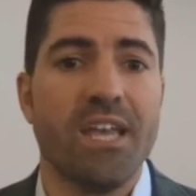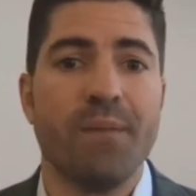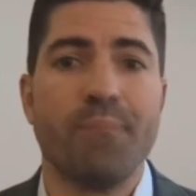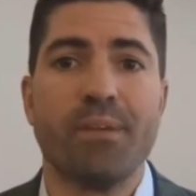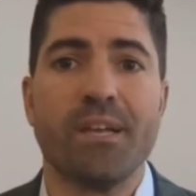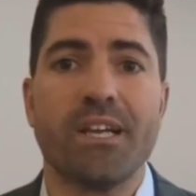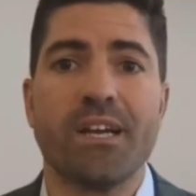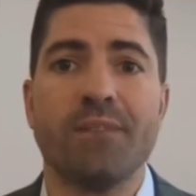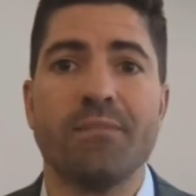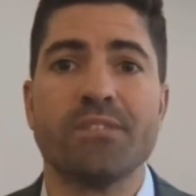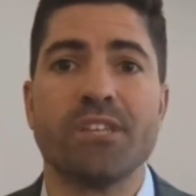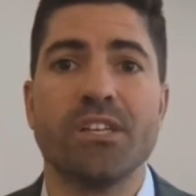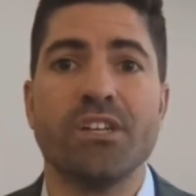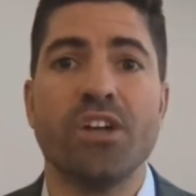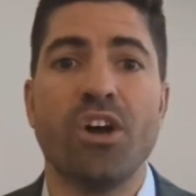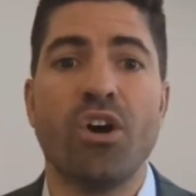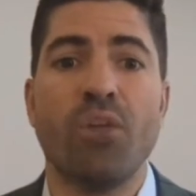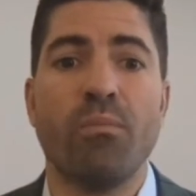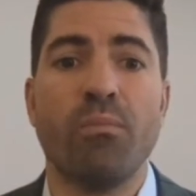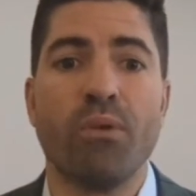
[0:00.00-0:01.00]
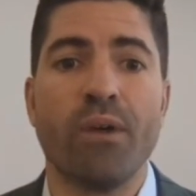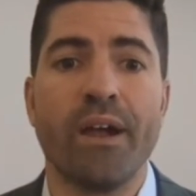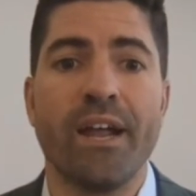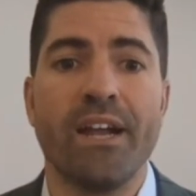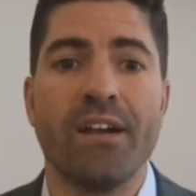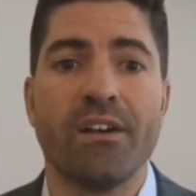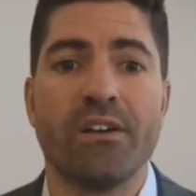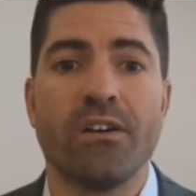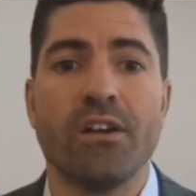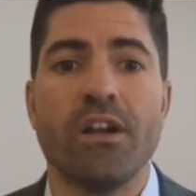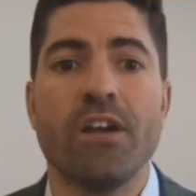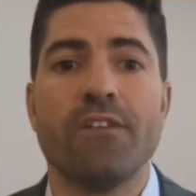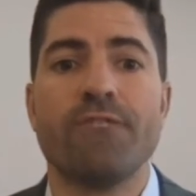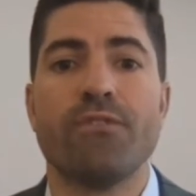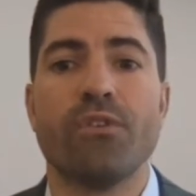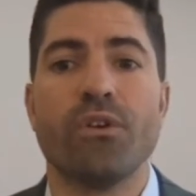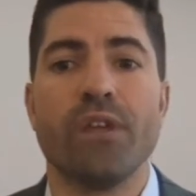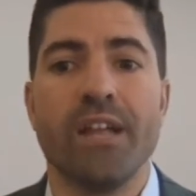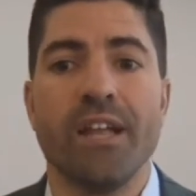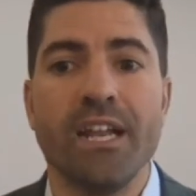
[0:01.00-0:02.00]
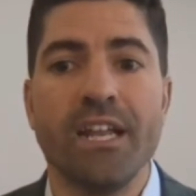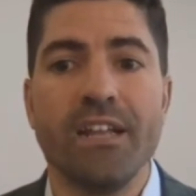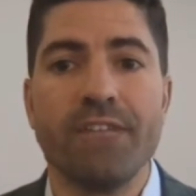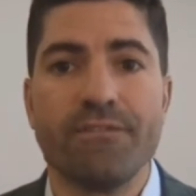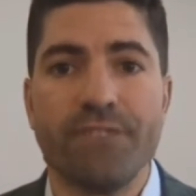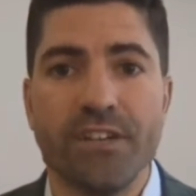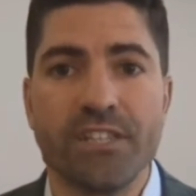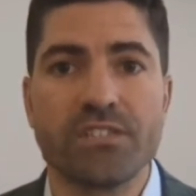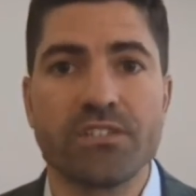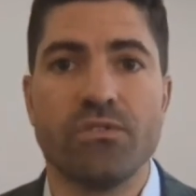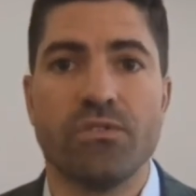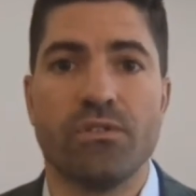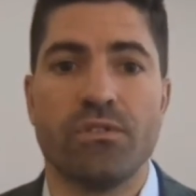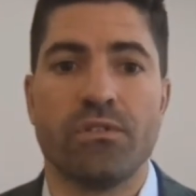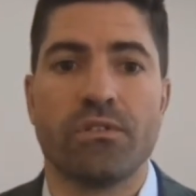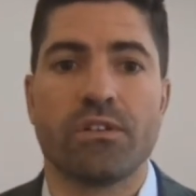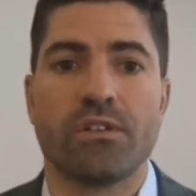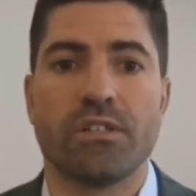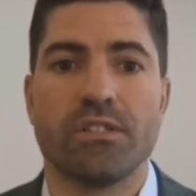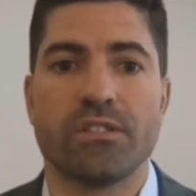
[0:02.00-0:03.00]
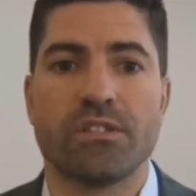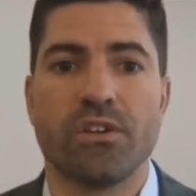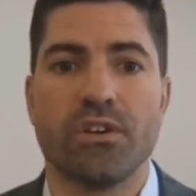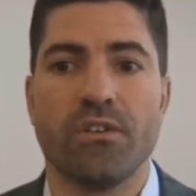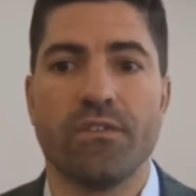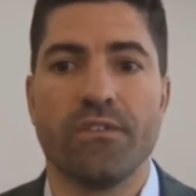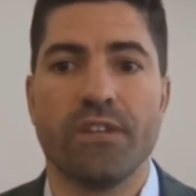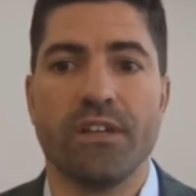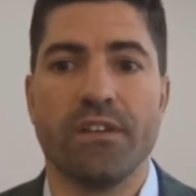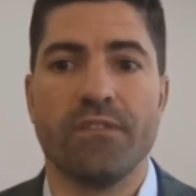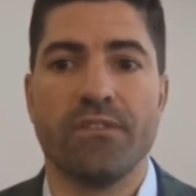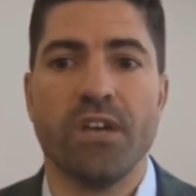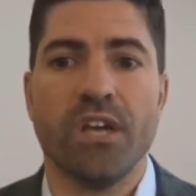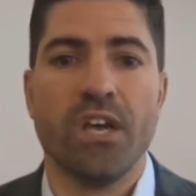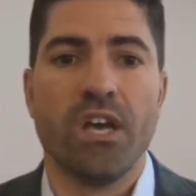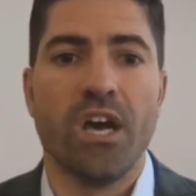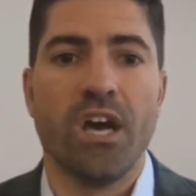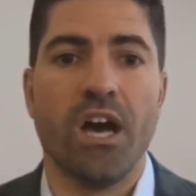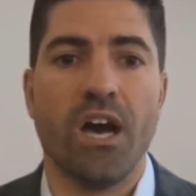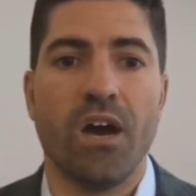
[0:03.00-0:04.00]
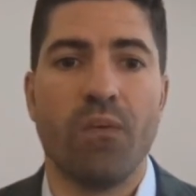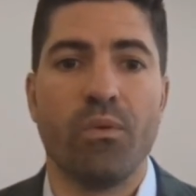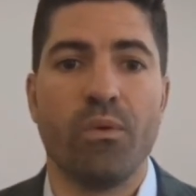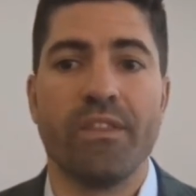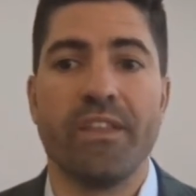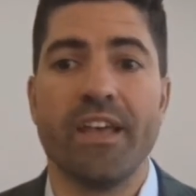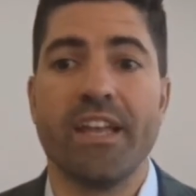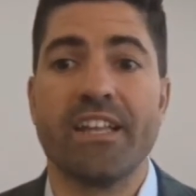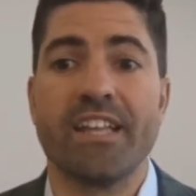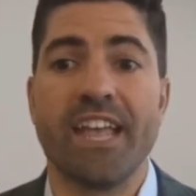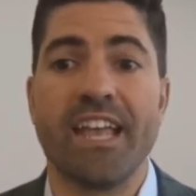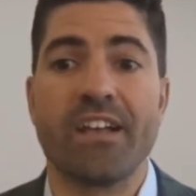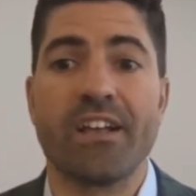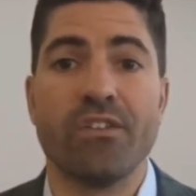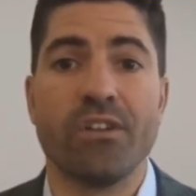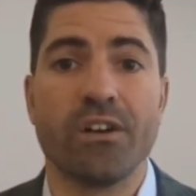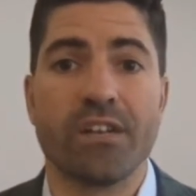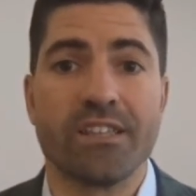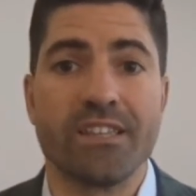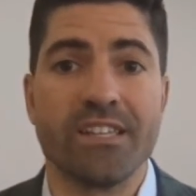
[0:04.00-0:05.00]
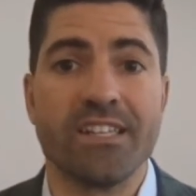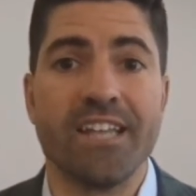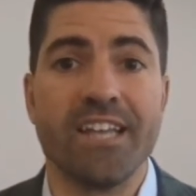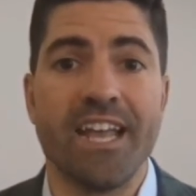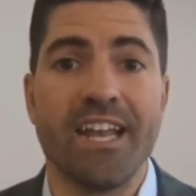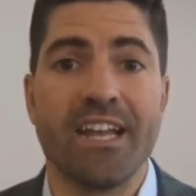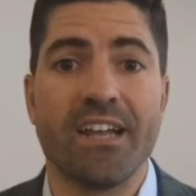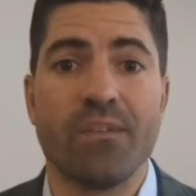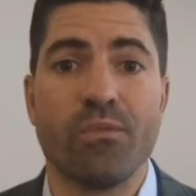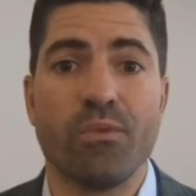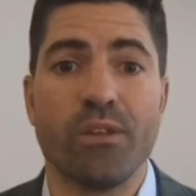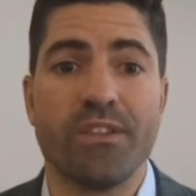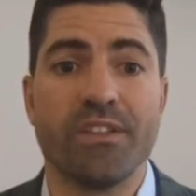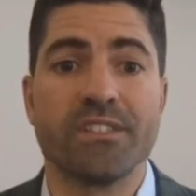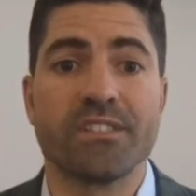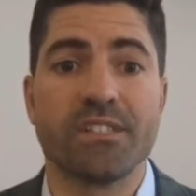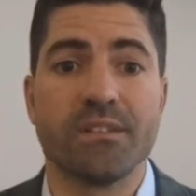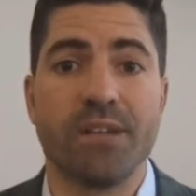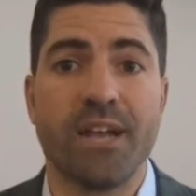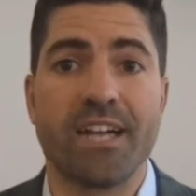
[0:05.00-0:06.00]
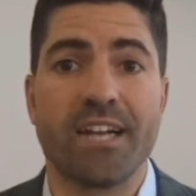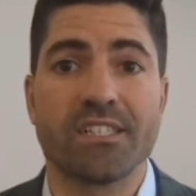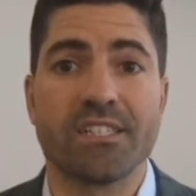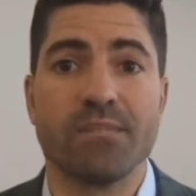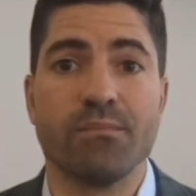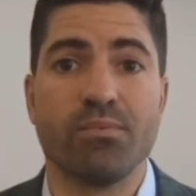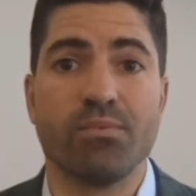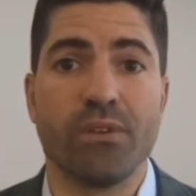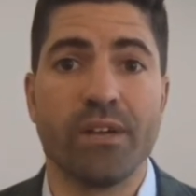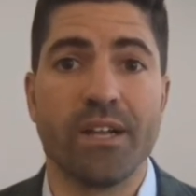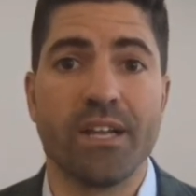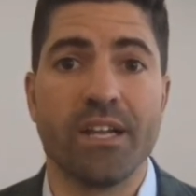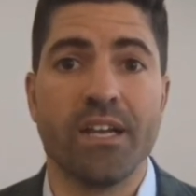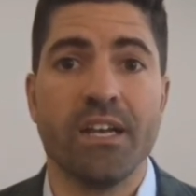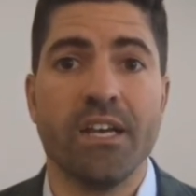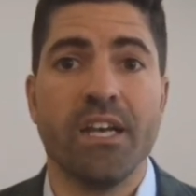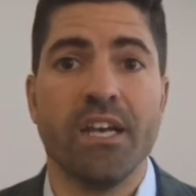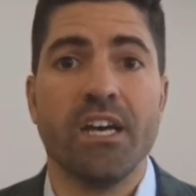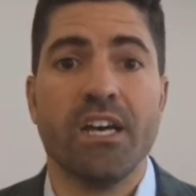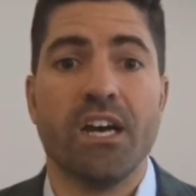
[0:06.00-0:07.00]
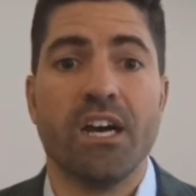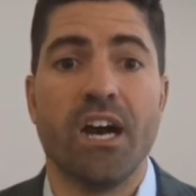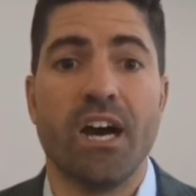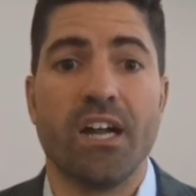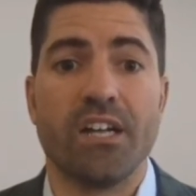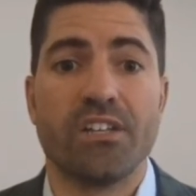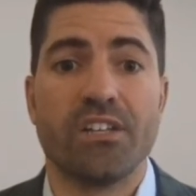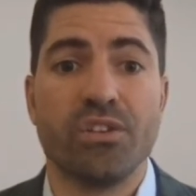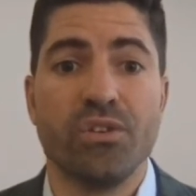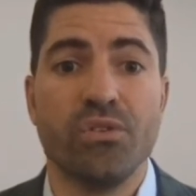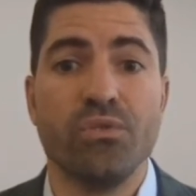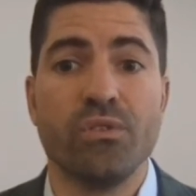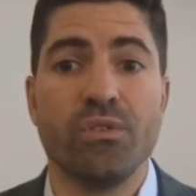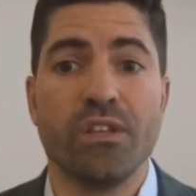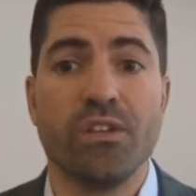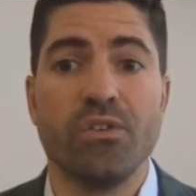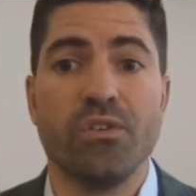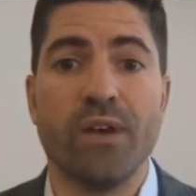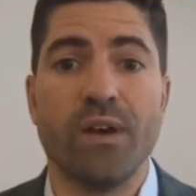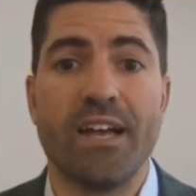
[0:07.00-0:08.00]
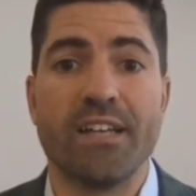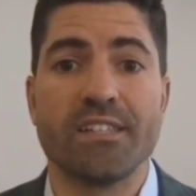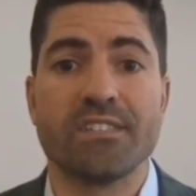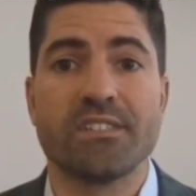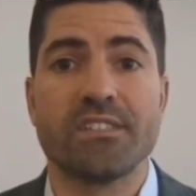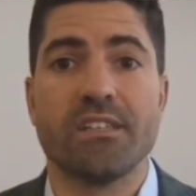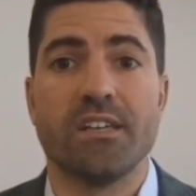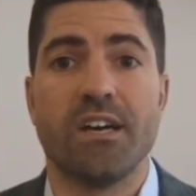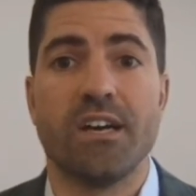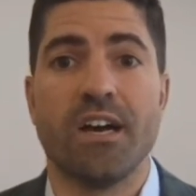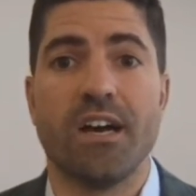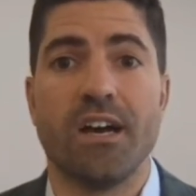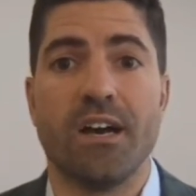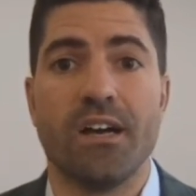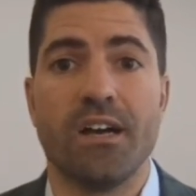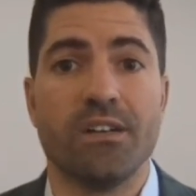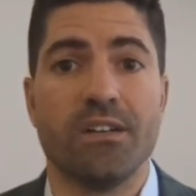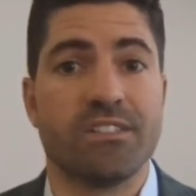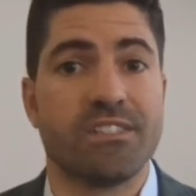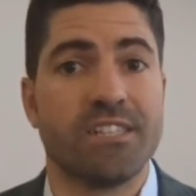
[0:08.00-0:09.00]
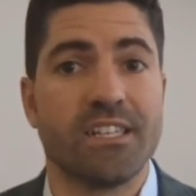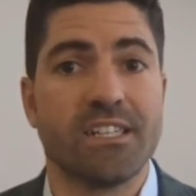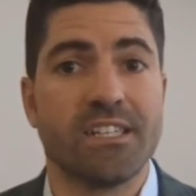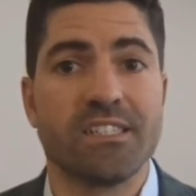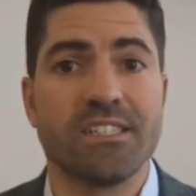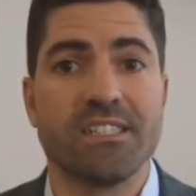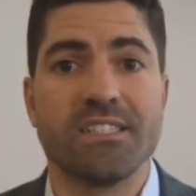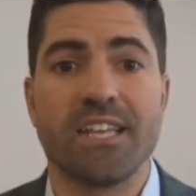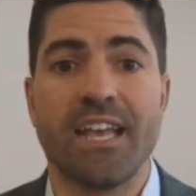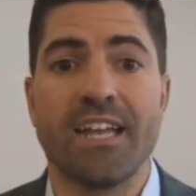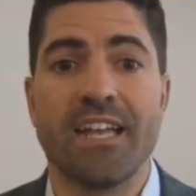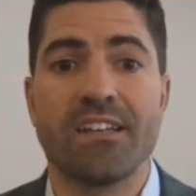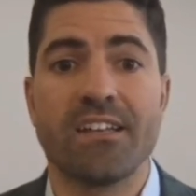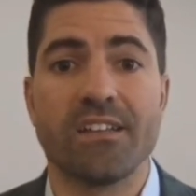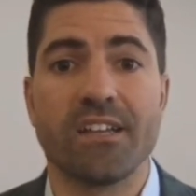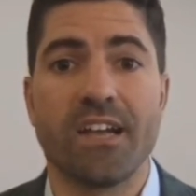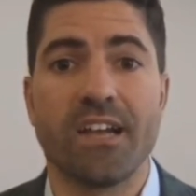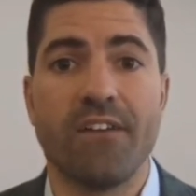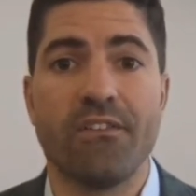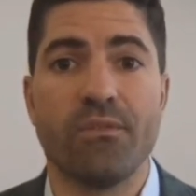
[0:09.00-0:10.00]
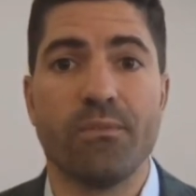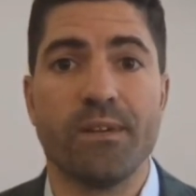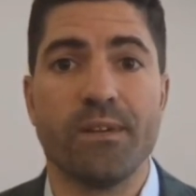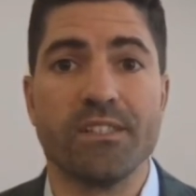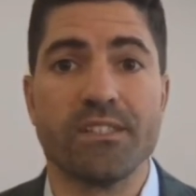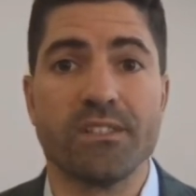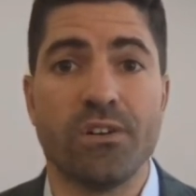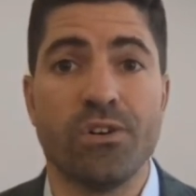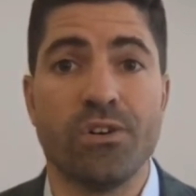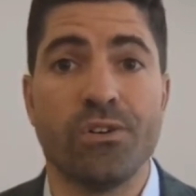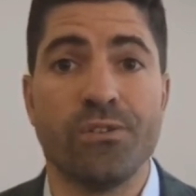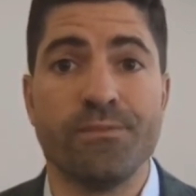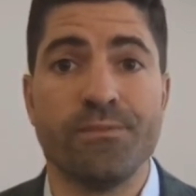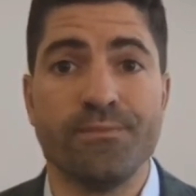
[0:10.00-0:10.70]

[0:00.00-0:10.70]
becomes a no-brainer for any fiscal conservative when they take a look at the data and what this could actually bring to the U.S. Citizens and to the government as a whole.